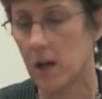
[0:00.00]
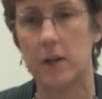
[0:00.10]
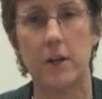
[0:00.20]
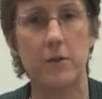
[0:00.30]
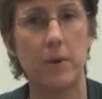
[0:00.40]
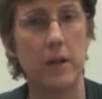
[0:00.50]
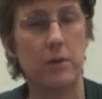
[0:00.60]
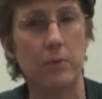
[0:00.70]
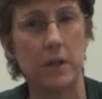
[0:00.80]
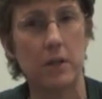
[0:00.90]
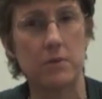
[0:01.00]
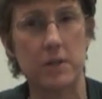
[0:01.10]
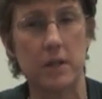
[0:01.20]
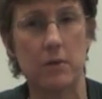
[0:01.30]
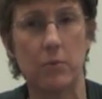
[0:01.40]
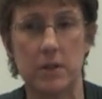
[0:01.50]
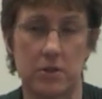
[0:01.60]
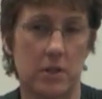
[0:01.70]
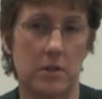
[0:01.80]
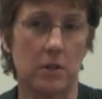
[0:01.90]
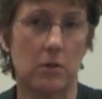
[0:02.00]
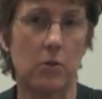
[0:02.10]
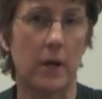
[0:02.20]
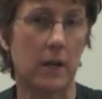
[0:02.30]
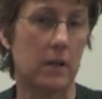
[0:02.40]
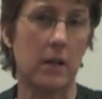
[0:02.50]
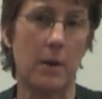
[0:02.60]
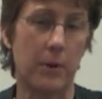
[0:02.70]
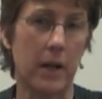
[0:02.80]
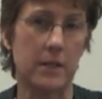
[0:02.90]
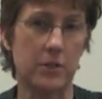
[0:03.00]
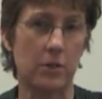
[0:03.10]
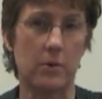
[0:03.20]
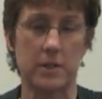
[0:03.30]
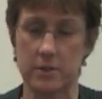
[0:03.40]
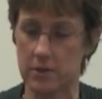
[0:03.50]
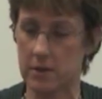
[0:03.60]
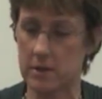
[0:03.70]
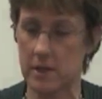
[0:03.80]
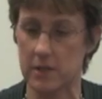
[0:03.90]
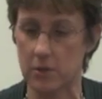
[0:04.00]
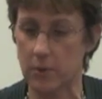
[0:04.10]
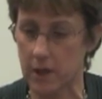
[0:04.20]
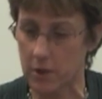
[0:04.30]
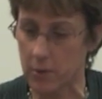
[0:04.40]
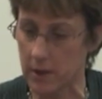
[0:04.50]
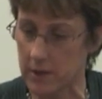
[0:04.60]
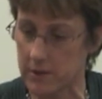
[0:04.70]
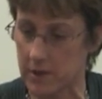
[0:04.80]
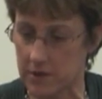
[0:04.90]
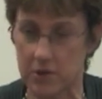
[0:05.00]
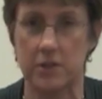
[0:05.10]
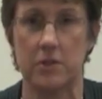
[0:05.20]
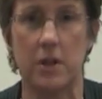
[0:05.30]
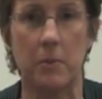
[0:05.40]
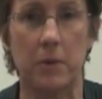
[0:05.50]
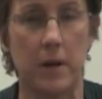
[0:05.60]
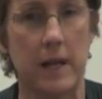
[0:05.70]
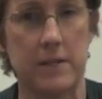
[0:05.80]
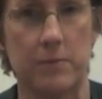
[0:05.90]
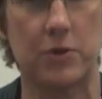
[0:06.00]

Another way that we used it was just little quick comprehension quizzes. So this says quick quiz, and it's just numbered and has some